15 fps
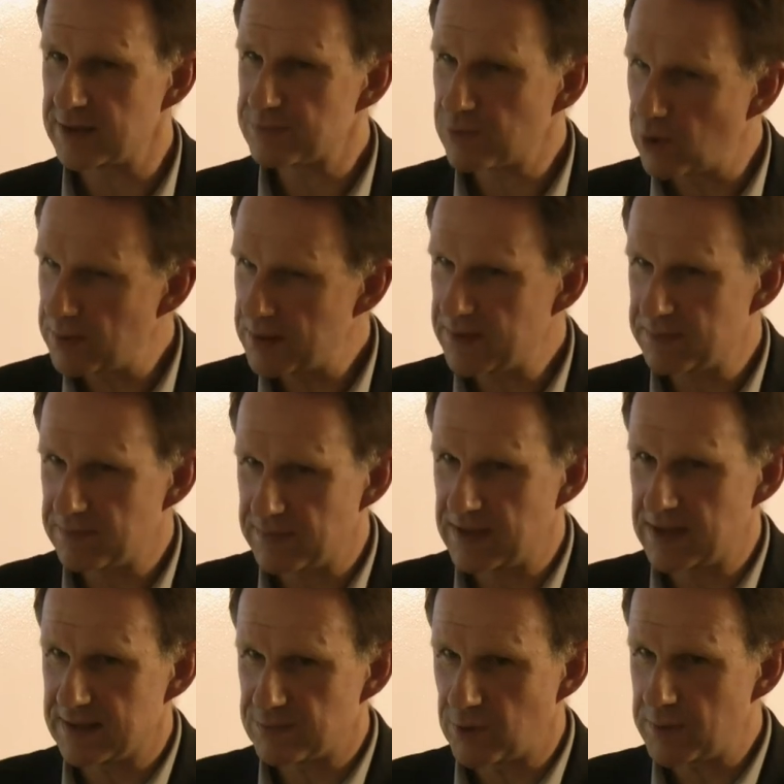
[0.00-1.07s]
So
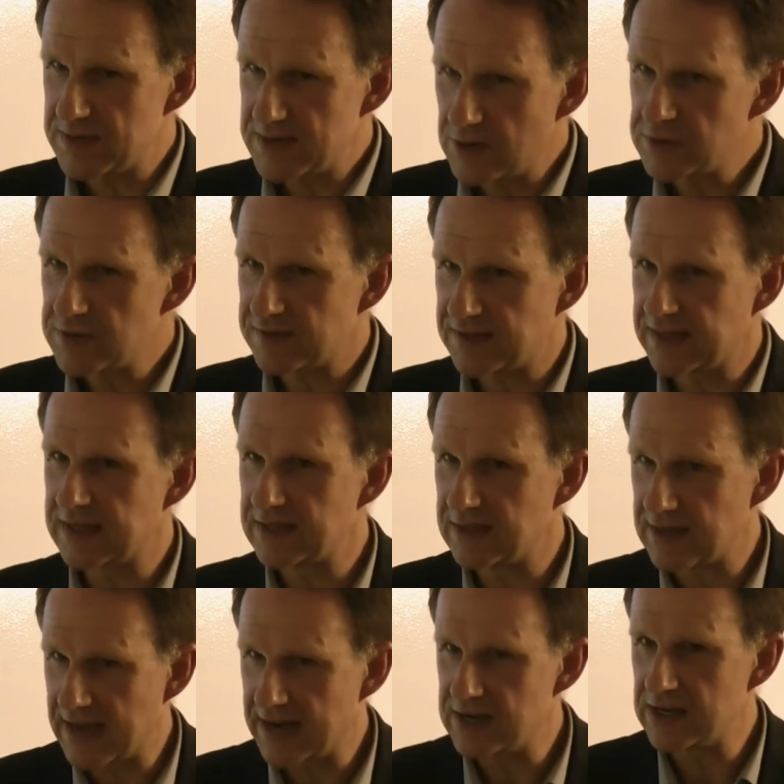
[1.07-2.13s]
it's probably noticing
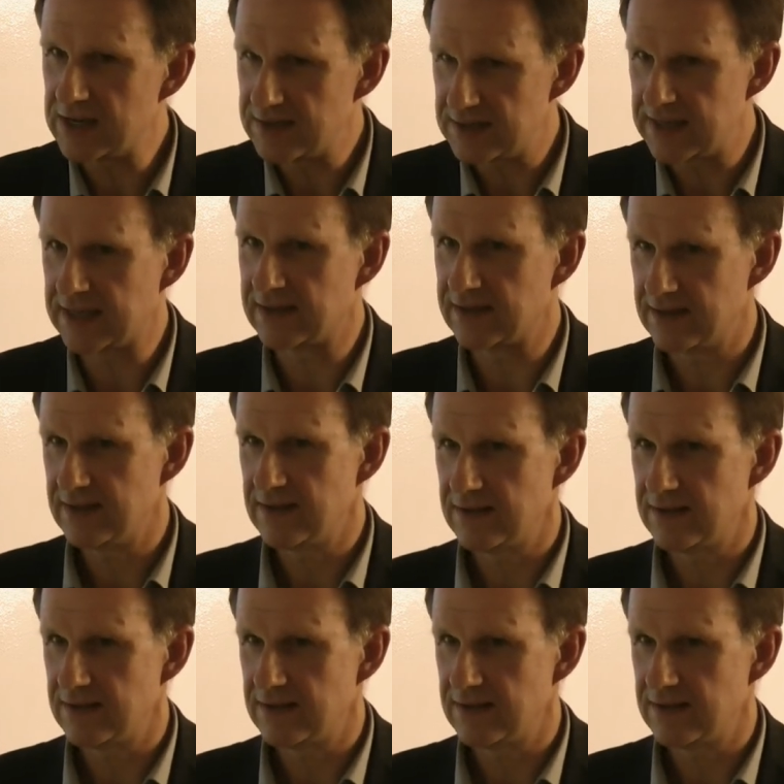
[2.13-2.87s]
and learning